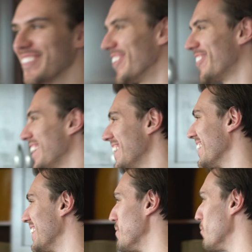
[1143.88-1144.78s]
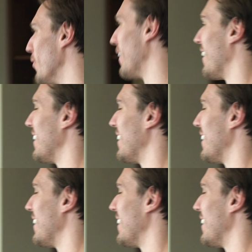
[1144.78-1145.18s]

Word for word: Watch where you're going then, boy.